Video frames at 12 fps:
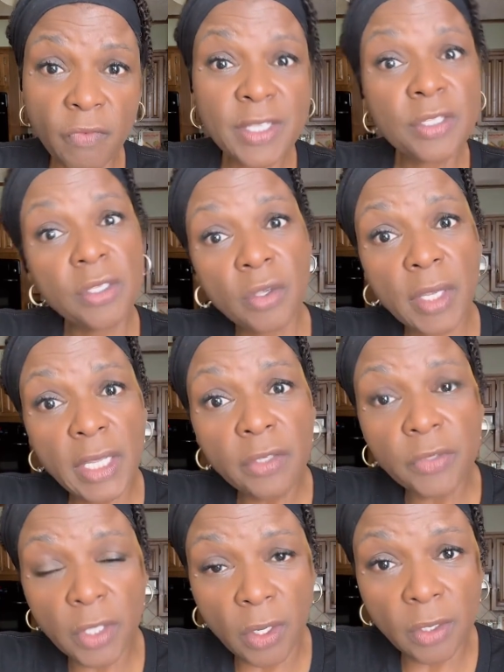invest in your
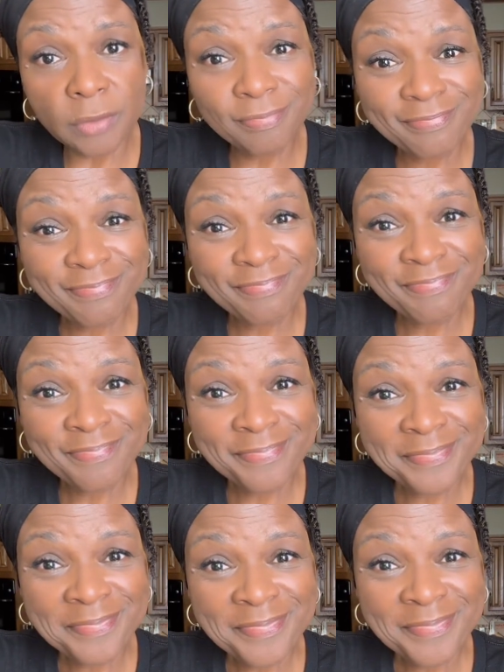health, y'all.
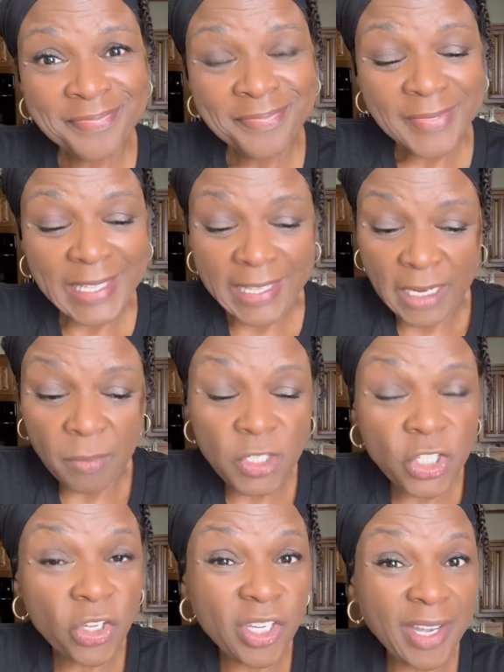And I'm going
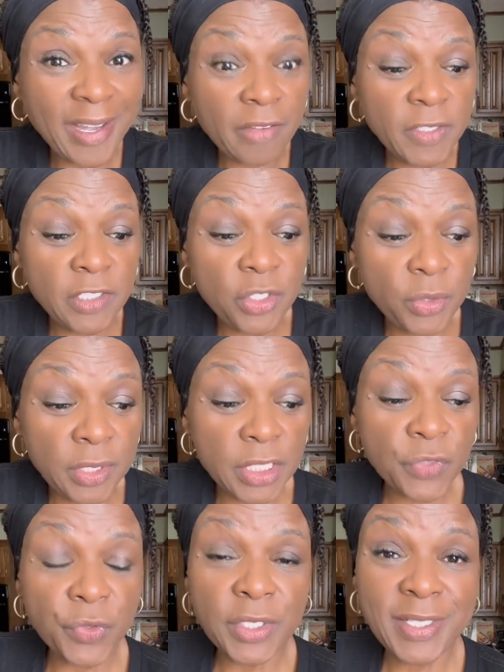to show you how I've been doing
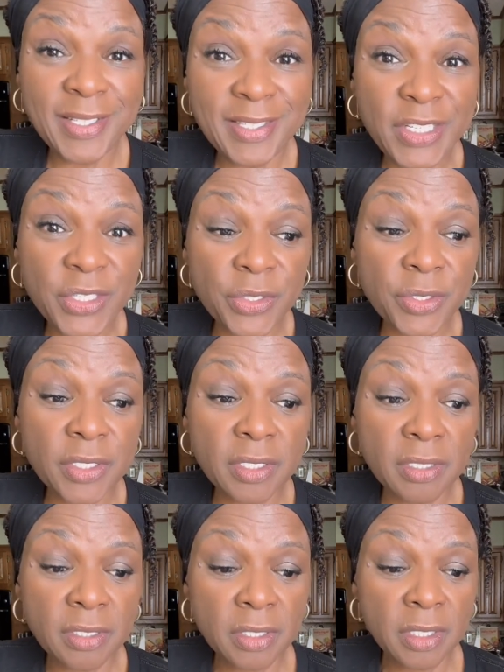this for 10 years.
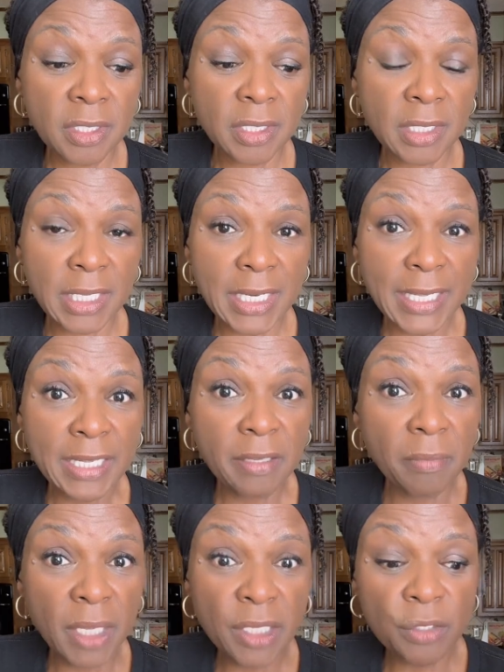And I
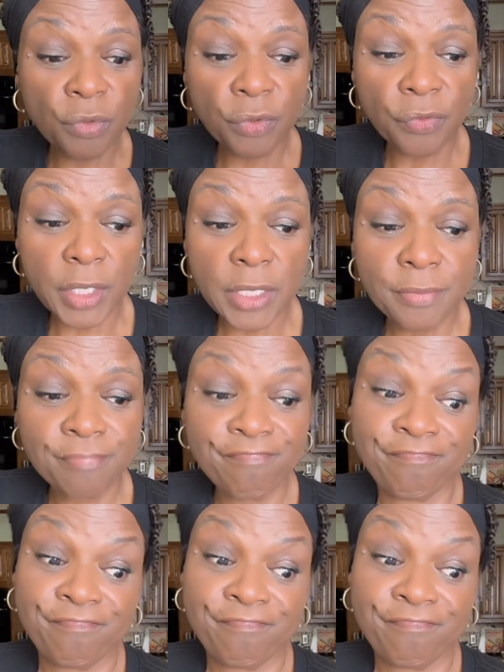get mine for free.